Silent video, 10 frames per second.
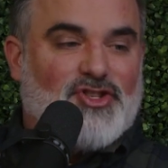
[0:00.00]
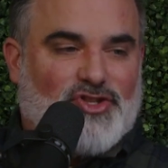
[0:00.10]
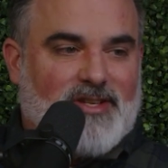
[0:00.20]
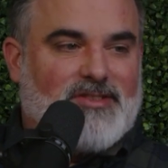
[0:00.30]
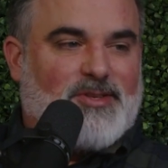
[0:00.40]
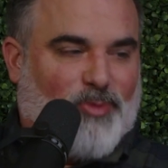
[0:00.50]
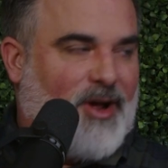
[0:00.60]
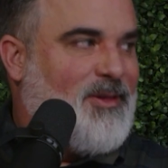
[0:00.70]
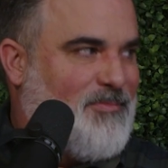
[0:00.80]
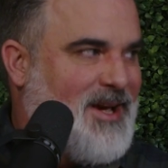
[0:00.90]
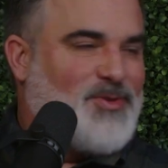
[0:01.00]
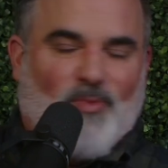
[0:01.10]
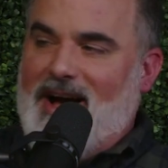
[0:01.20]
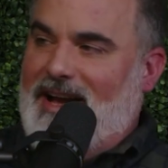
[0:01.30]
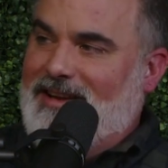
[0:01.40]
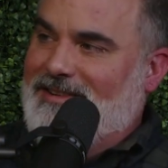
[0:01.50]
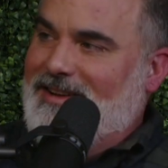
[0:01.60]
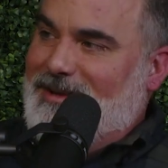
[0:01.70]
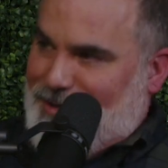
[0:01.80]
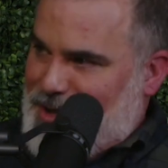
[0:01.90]
Jesus brought the best wine
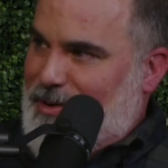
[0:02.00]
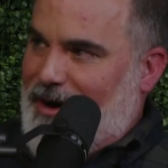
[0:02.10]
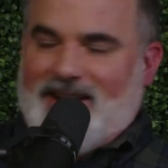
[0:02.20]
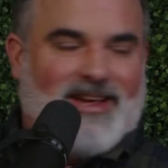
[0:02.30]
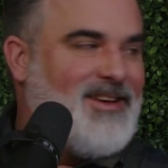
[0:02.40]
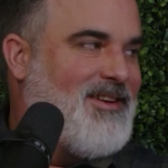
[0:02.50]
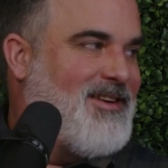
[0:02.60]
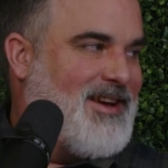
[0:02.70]
to the party,